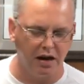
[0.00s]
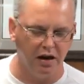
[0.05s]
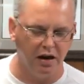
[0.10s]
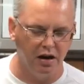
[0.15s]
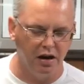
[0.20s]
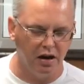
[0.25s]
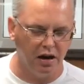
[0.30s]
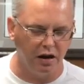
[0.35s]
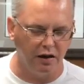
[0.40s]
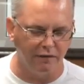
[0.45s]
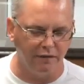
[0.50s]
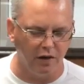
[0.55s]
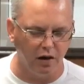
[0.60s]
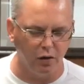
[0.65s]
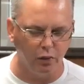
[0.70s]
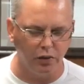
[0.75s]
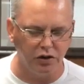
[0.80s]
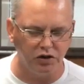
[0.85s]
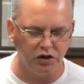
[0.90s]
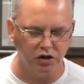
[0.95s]
And uh,
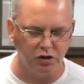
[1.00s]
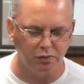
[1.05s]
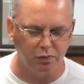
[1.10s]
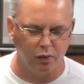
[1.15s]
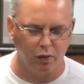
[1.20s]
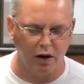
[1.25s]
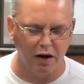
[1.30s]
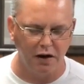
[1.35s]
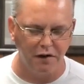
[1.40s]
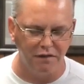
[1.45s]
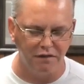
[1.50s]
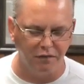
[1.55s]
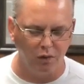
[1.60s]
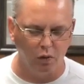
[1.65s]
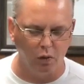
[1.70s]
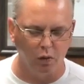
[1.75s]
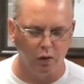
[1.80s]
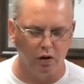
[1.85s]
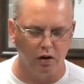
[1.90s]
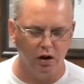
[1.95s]
Father, we just pray
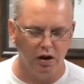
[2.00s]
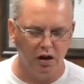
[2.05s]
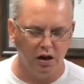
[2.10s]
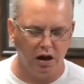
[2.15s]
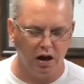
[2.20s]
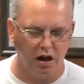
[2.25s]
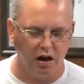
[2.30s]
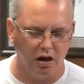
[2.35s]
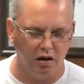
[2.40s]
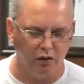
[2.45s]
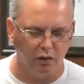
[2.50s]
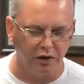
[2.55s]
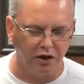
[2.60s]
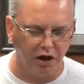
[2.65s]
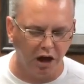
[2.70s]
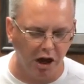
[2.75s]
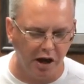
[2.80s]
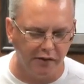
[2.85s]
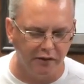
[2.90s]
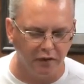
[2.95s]
for uh,
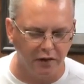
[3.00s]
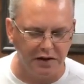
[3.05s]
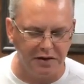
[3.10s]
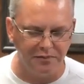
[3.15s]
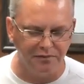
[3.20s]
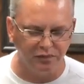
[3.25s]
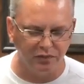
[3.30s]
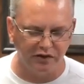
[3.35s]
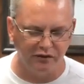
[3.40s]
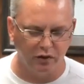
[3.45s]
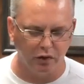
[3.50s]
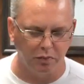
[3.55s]
recovery,